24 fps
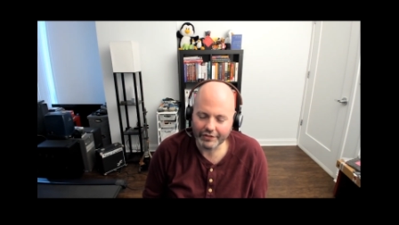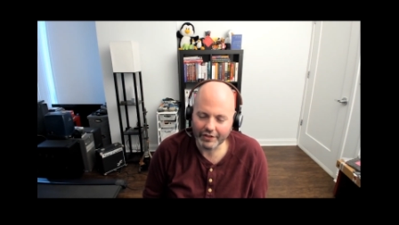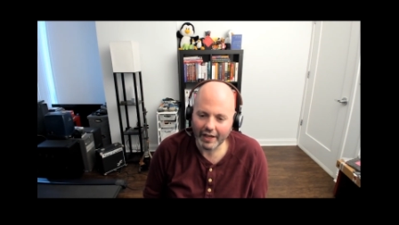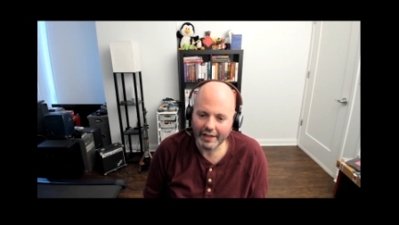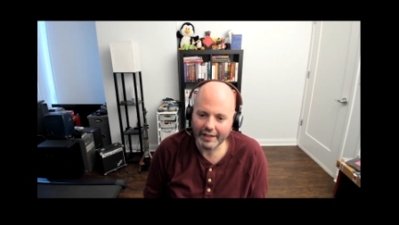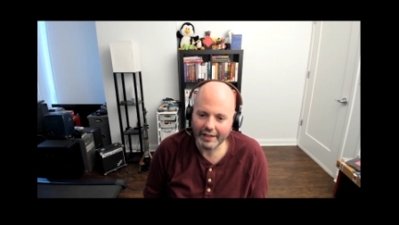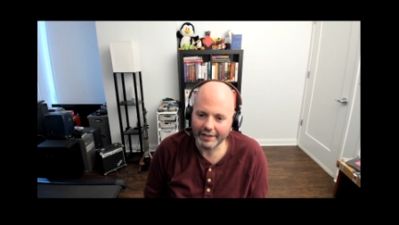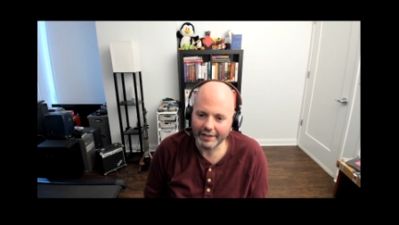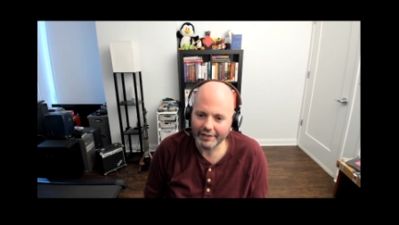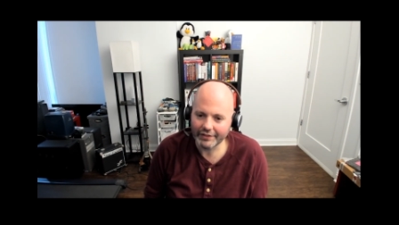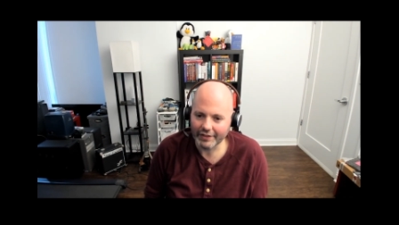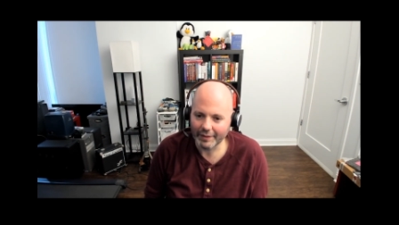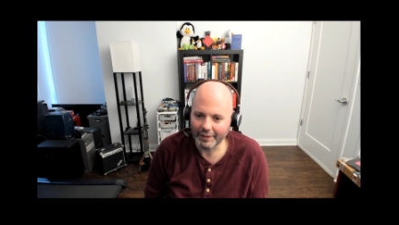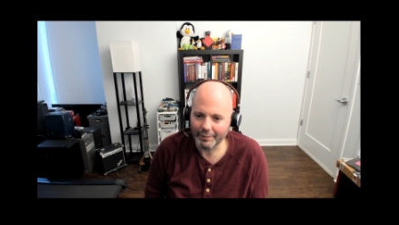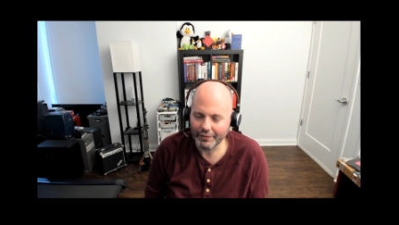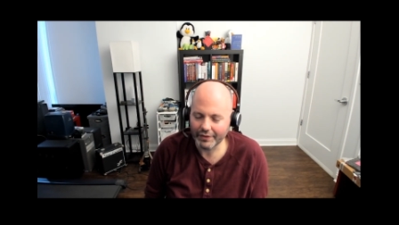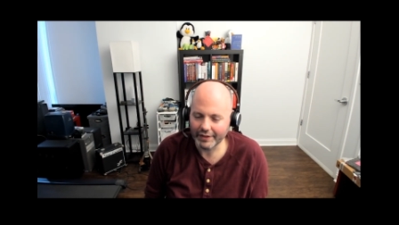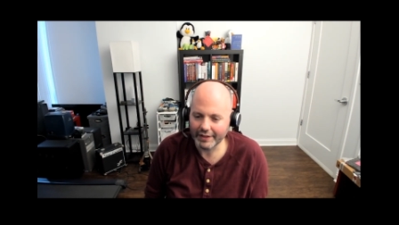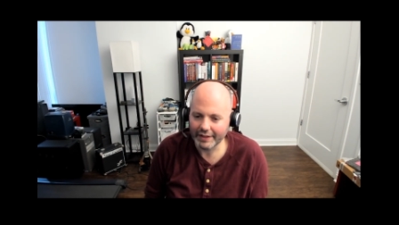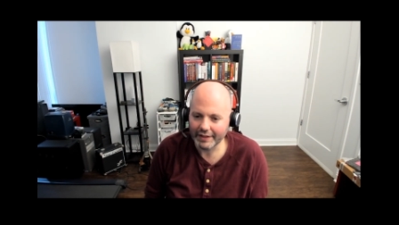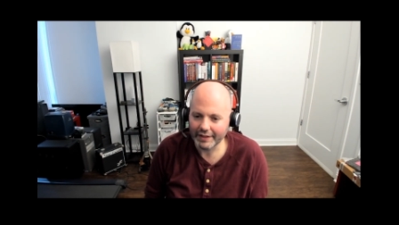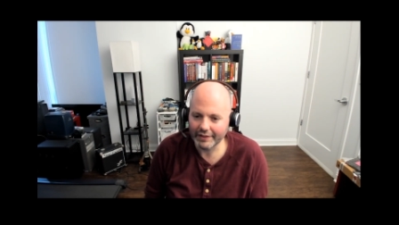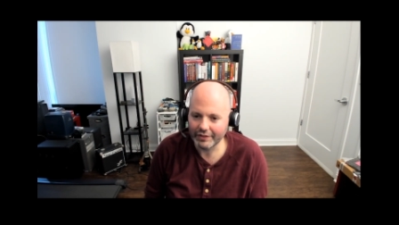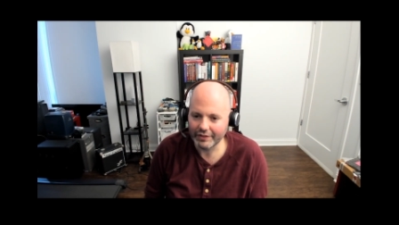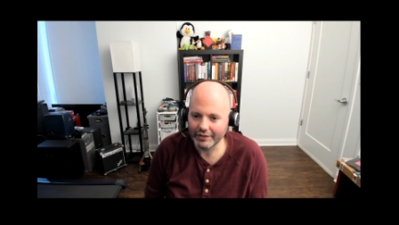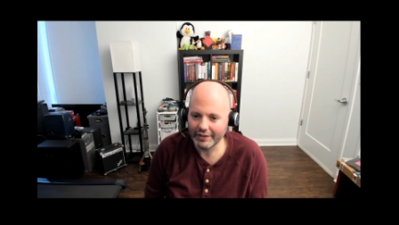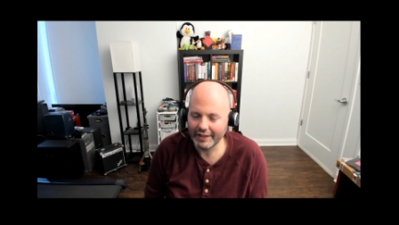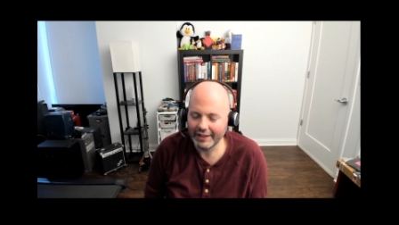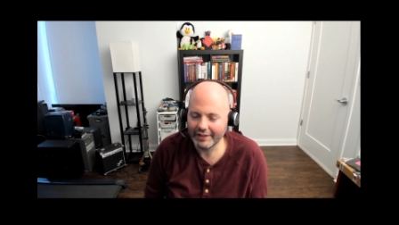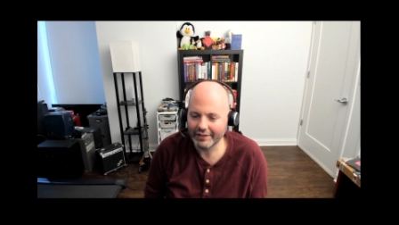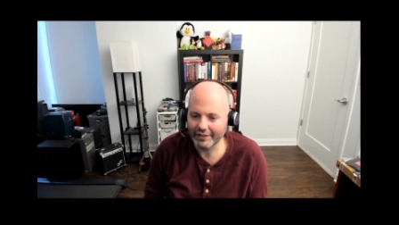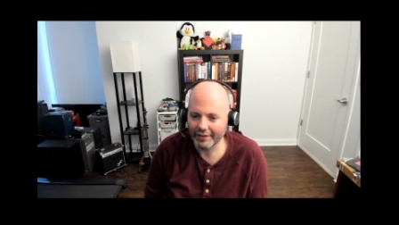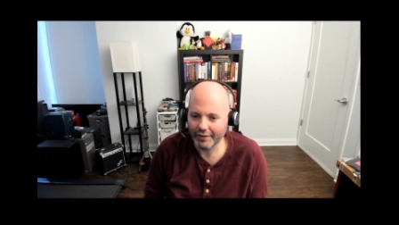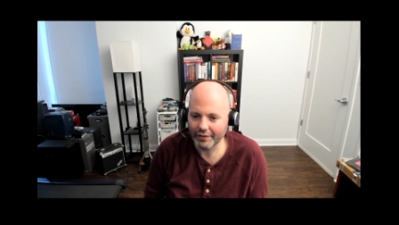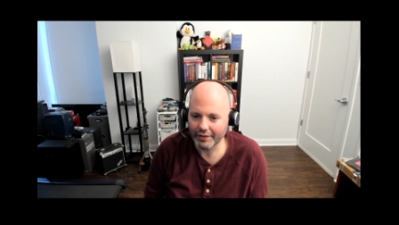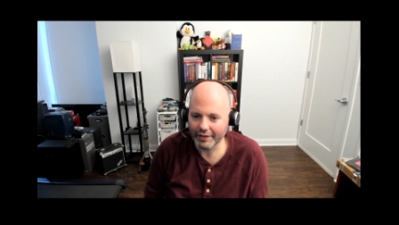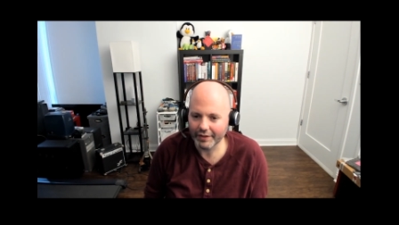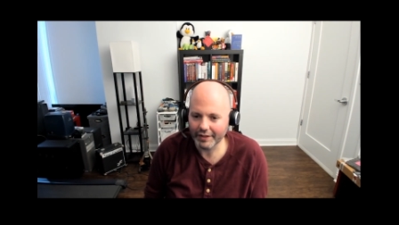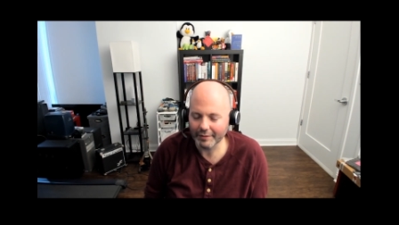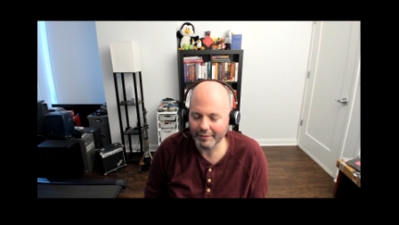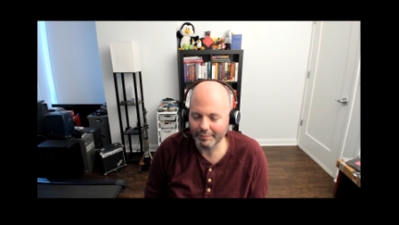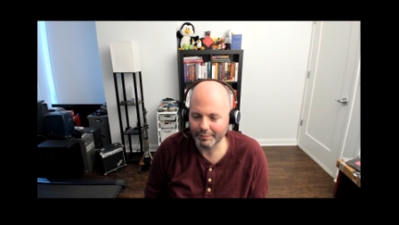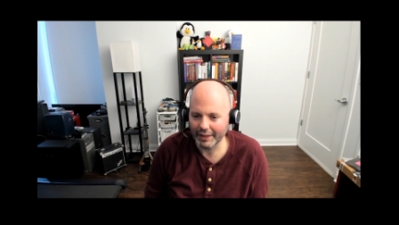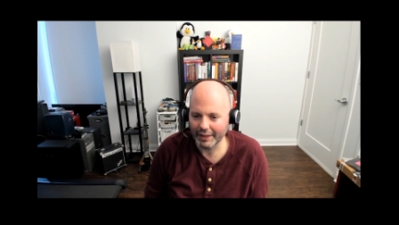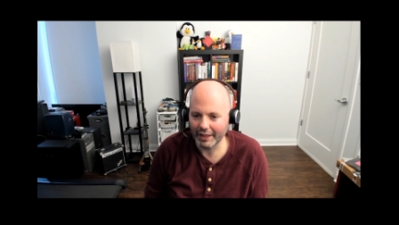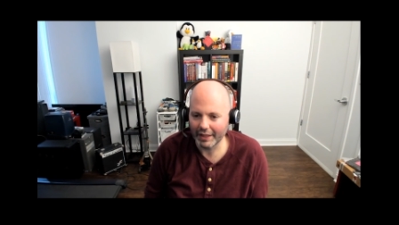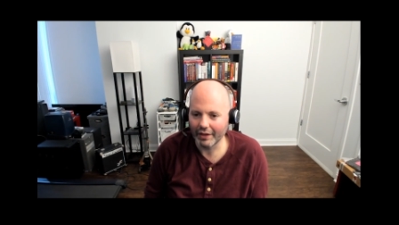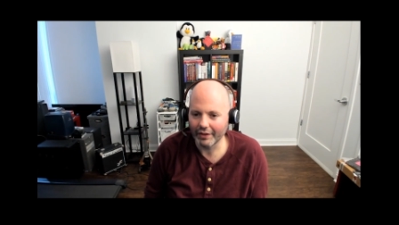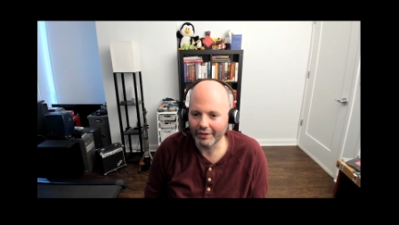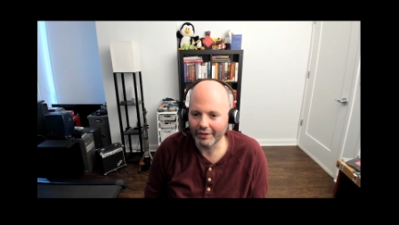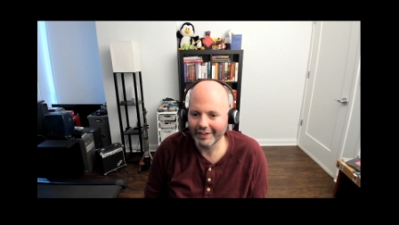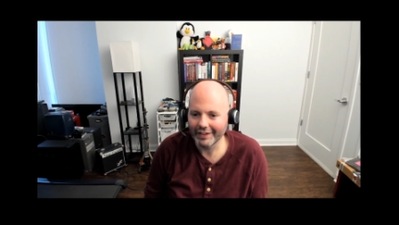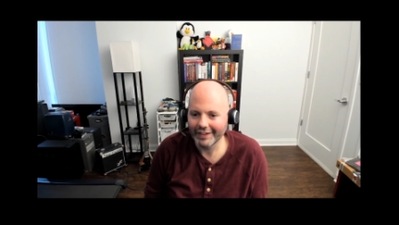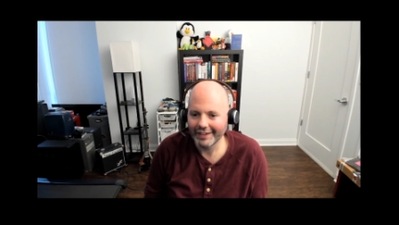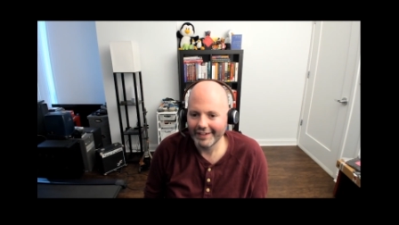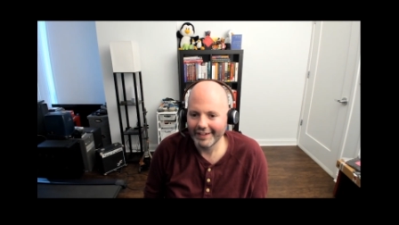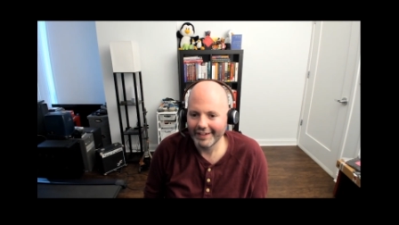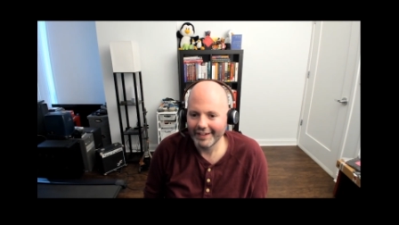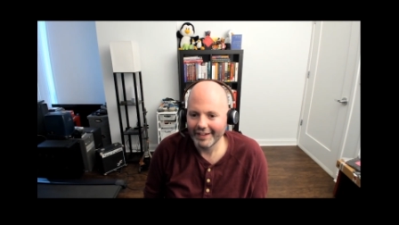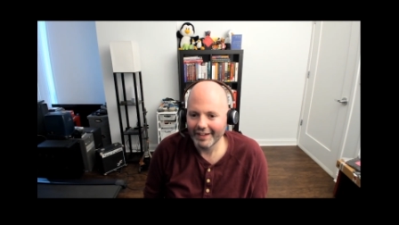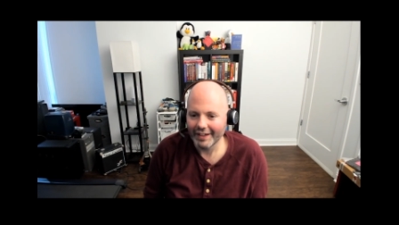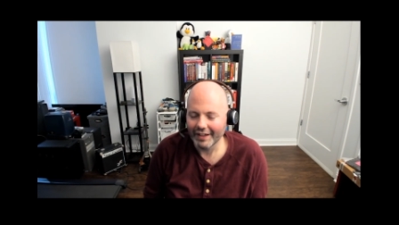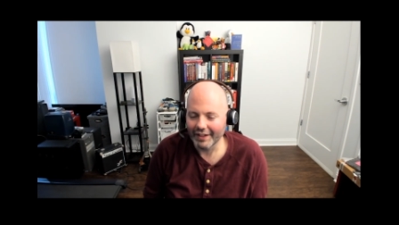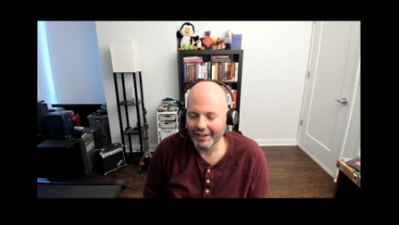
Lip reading: designing something is you need to think about,